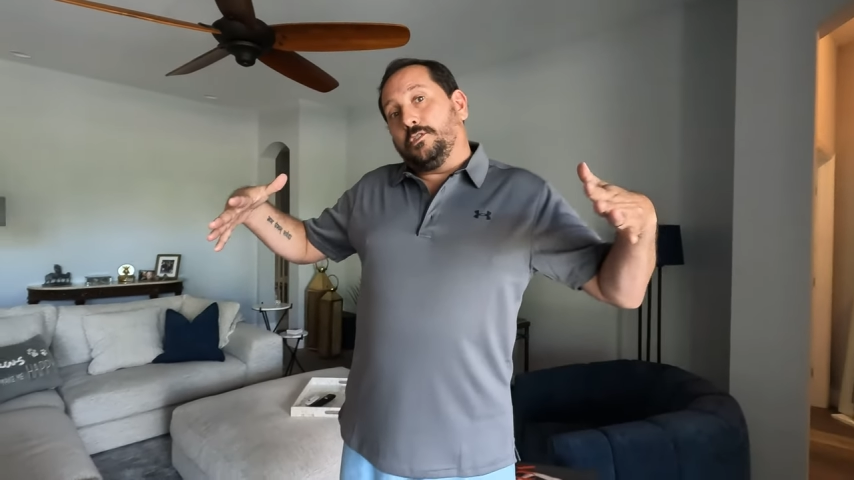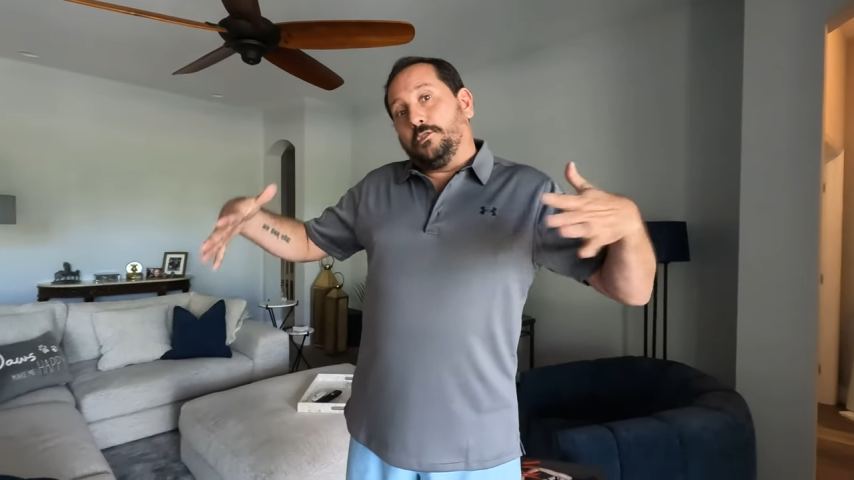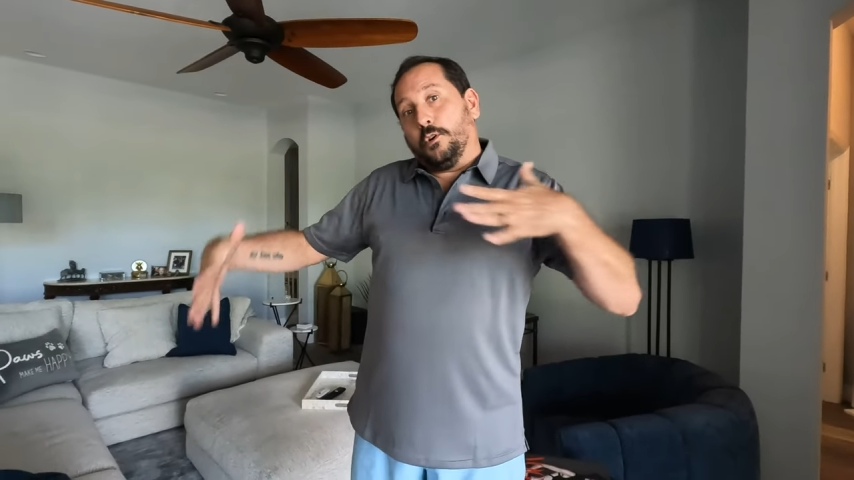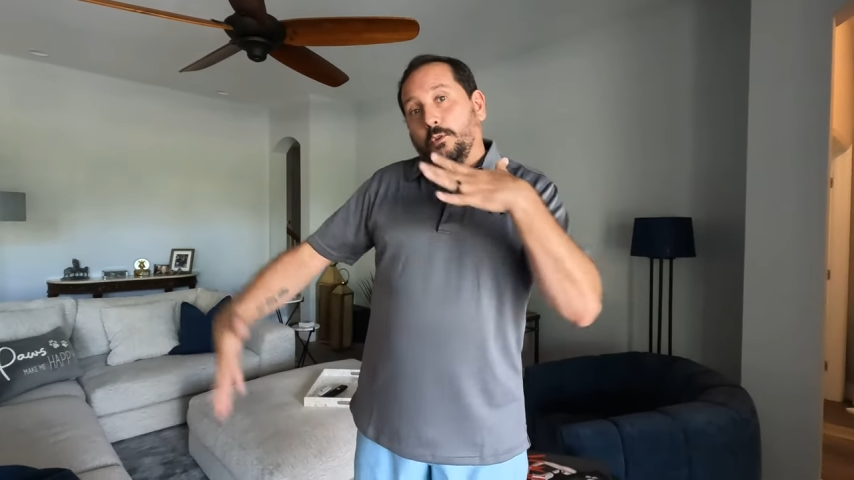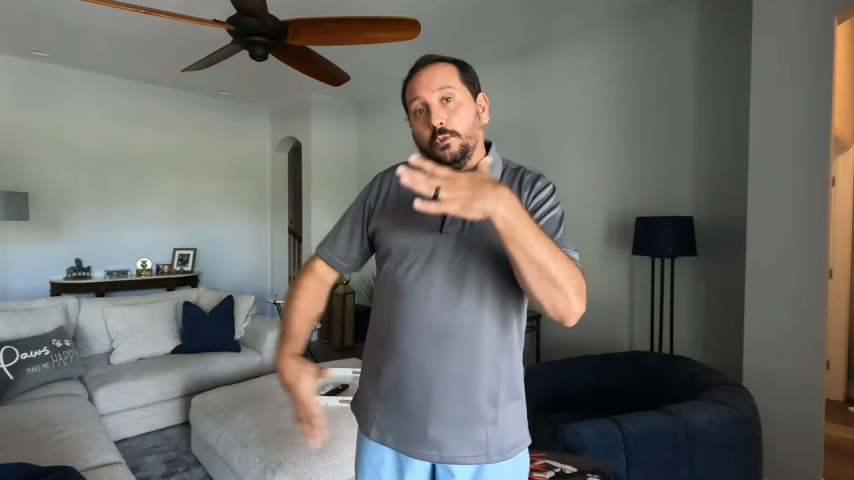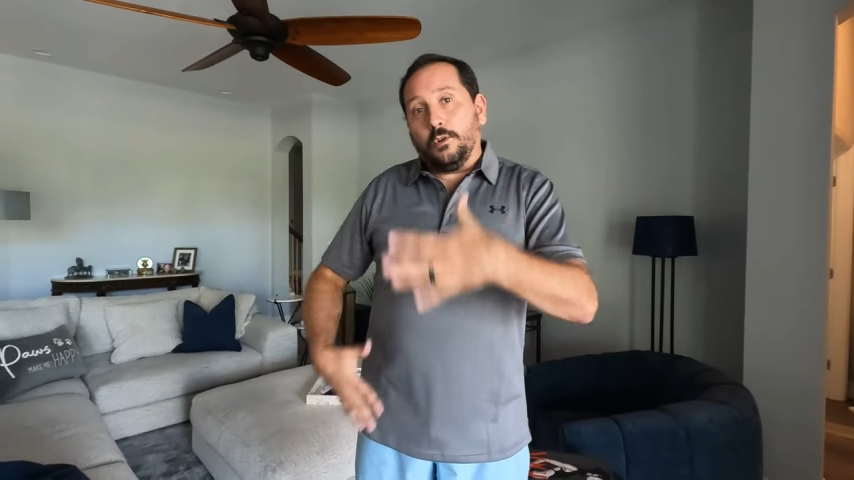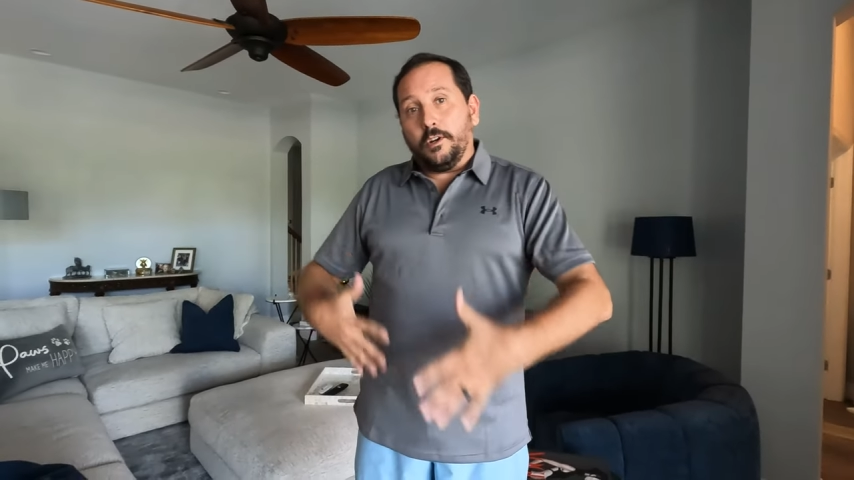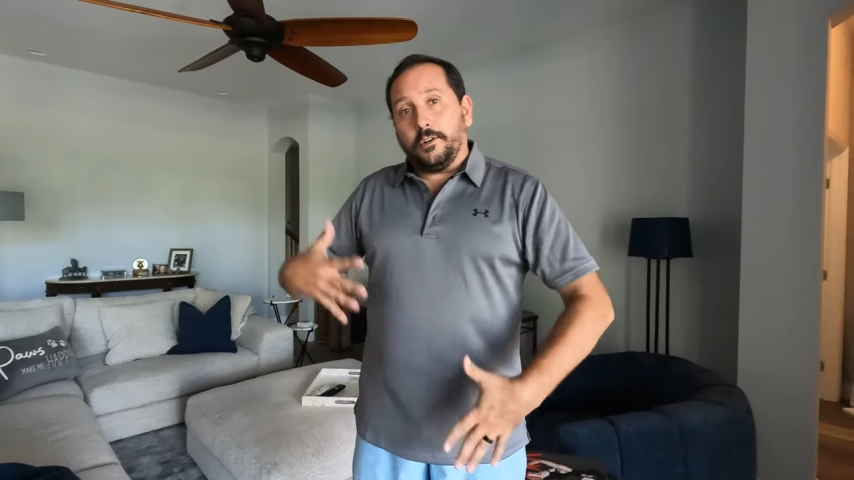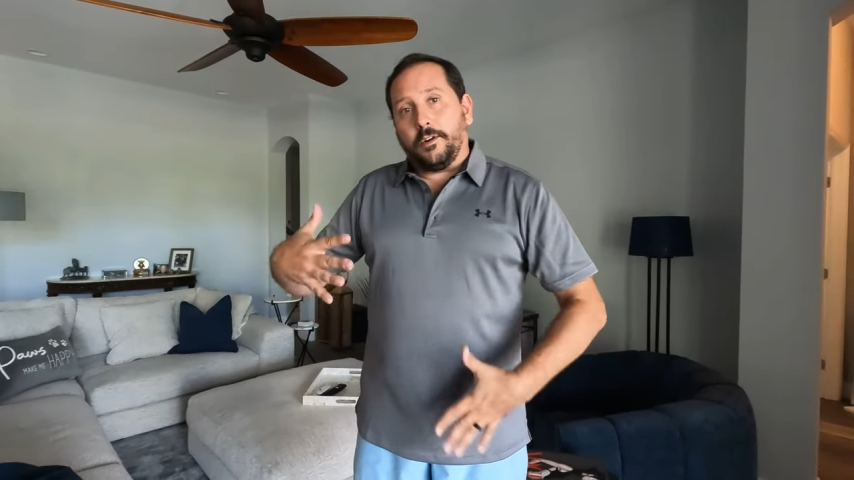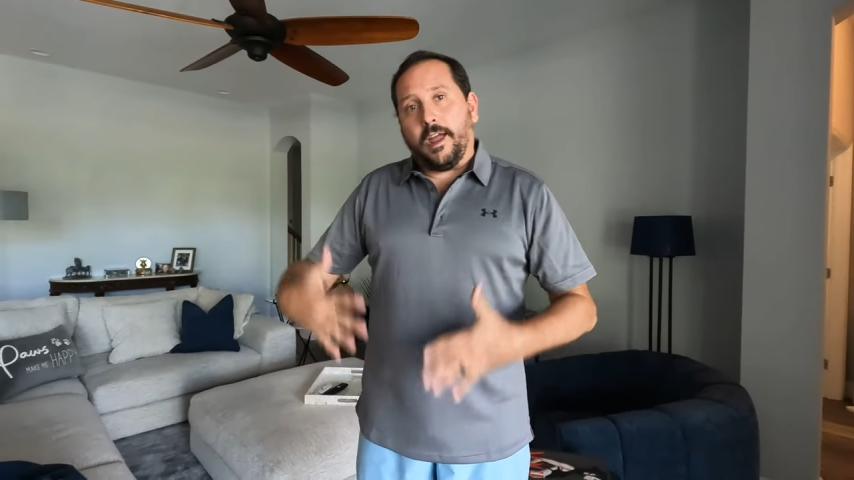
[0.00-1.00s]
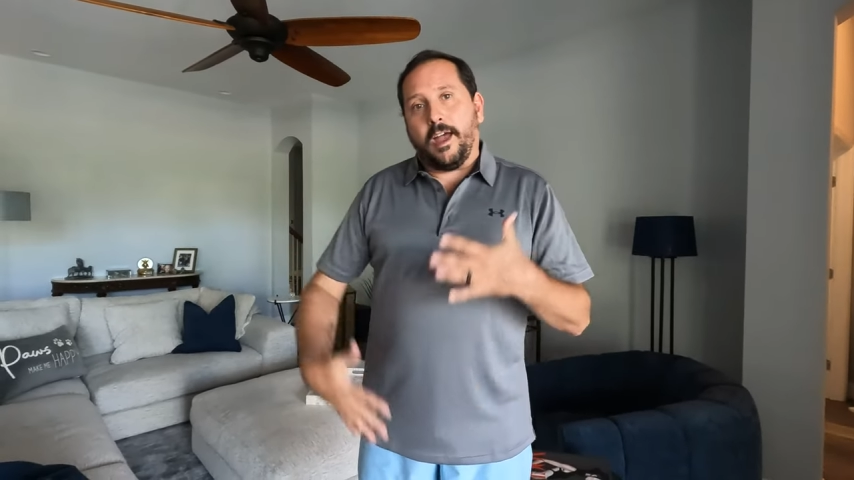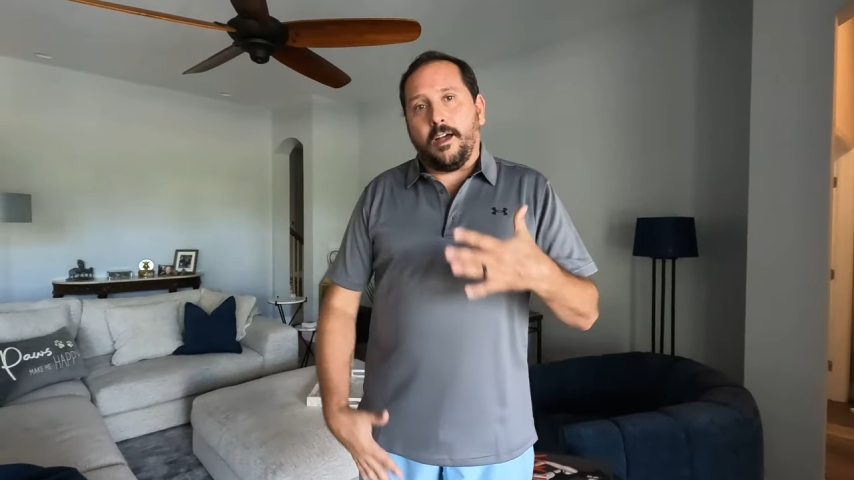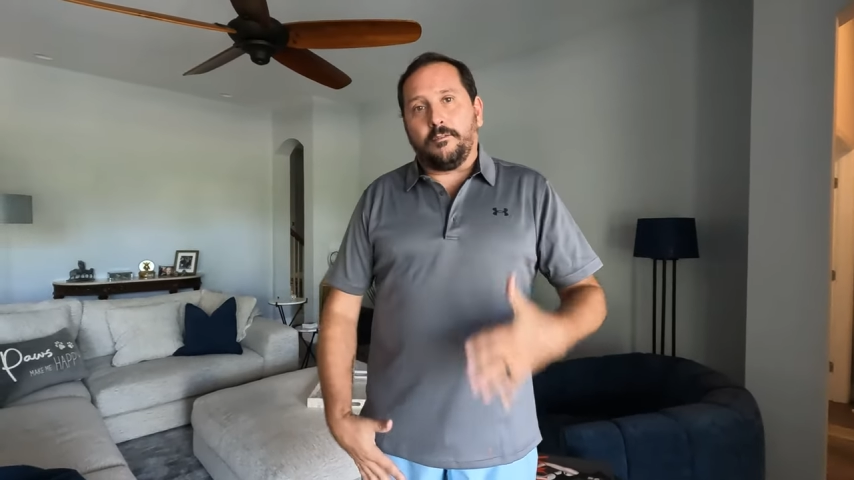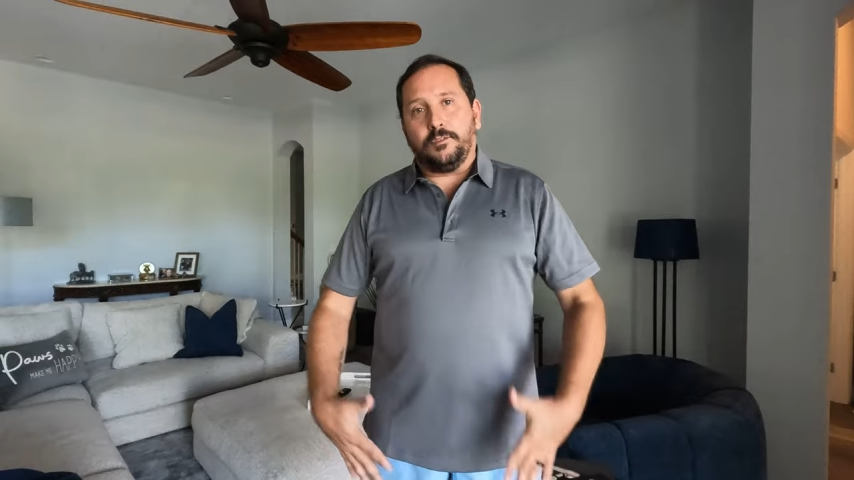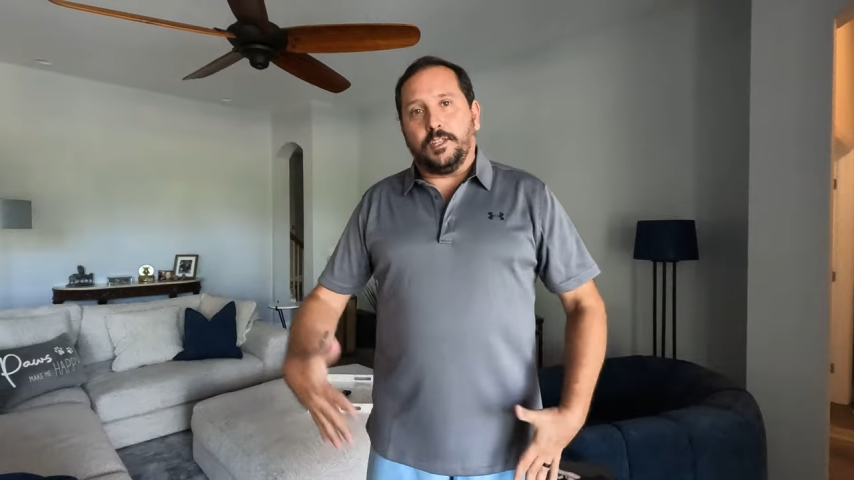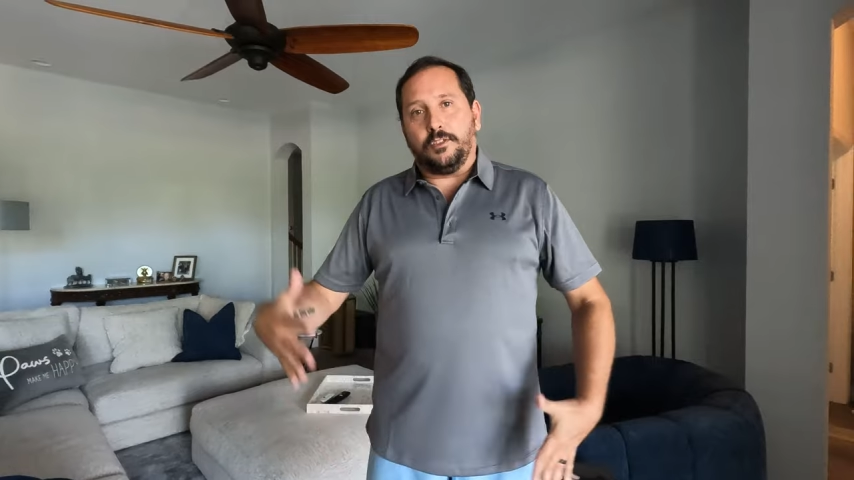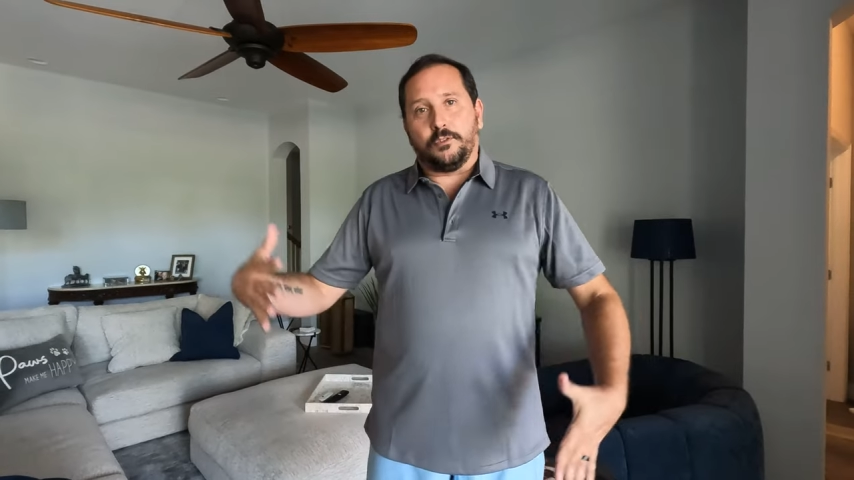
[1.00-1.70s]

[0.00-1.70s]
no longer have the